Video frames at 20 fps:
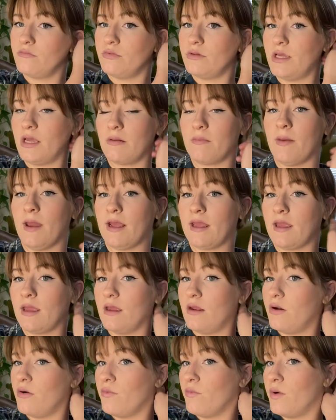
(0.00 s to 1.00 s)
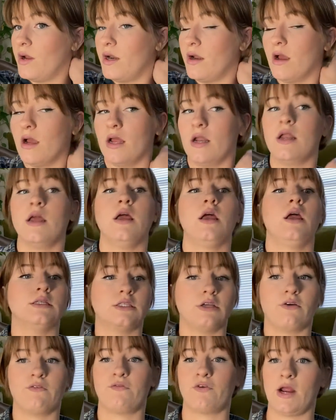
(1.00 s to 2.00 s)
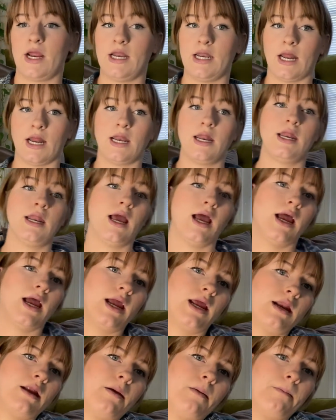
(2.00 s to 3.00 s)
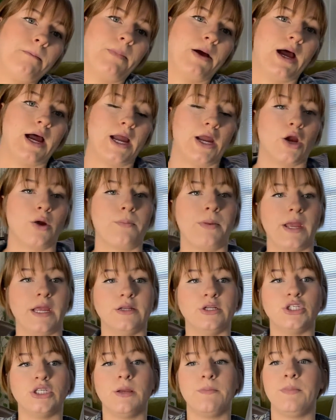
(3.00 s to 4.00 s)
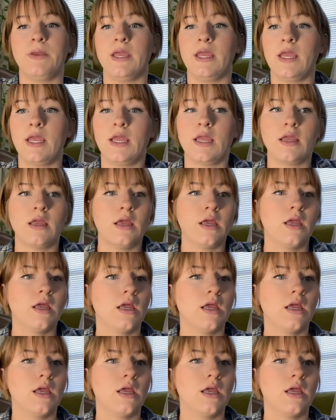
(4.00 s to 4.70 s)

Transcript: kicked back in or whatnot. It sold for $8.99. Buyer paid shipping.